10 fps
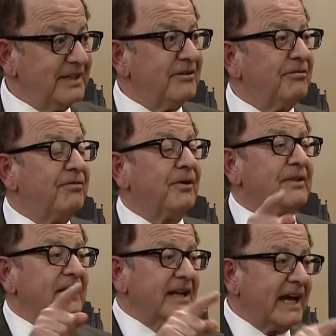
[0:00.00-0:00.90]
for
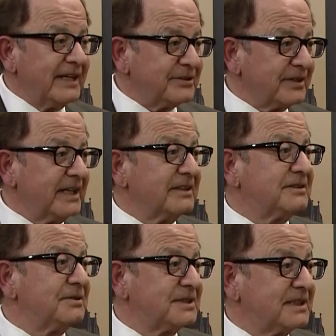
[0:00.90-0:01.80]
the light rail
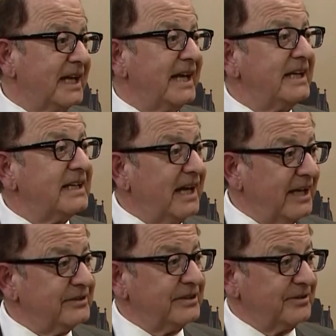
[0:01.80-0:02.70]
to stay
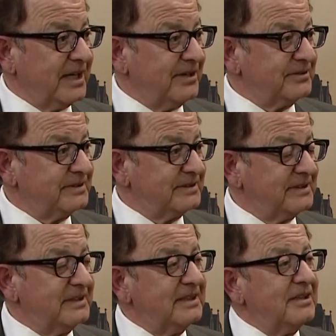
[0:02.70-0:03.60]
underground.
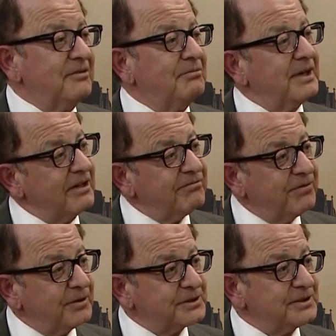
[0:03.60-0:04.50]
But
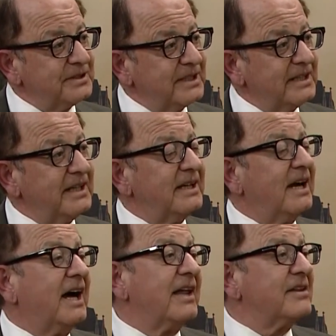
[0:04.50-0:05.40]
unfortunately,
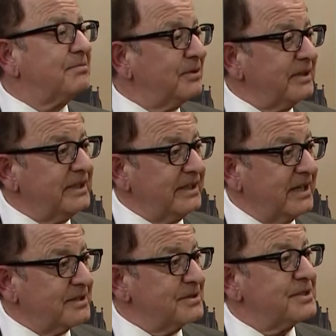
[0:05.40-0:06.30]
other
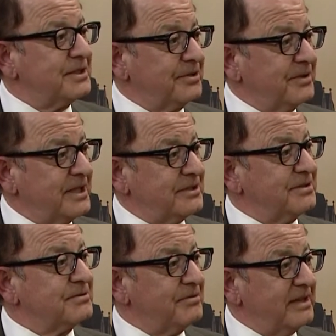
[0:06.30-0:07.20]
political
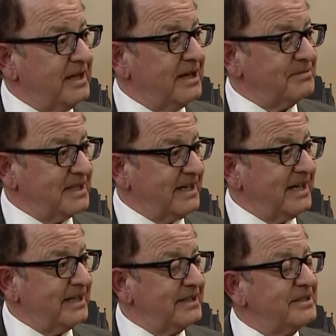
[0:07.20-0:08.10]
considerations with the
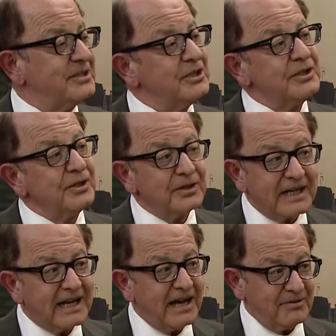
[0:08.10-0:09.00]
MTA did not
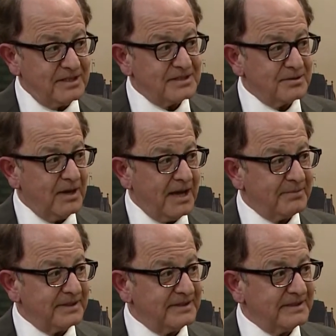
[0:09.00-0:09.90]
allow this to
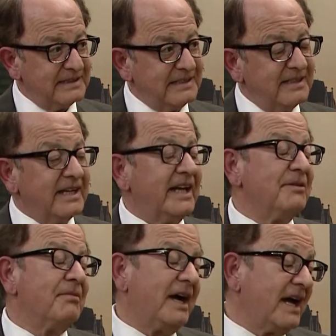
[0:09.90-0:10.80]
happen. And
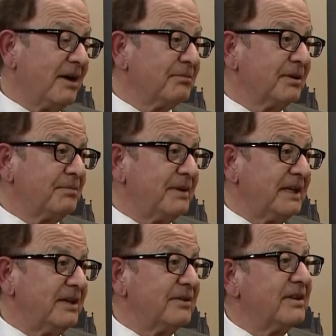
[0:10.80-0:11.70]
in my humble
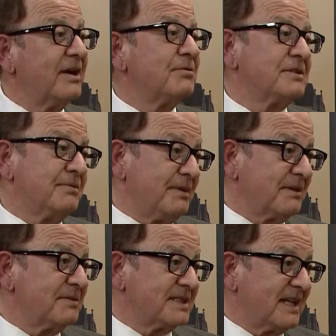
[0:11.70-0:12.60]
opinion, that was a
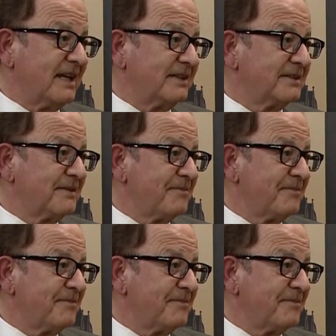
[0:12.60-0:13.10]
big mistake,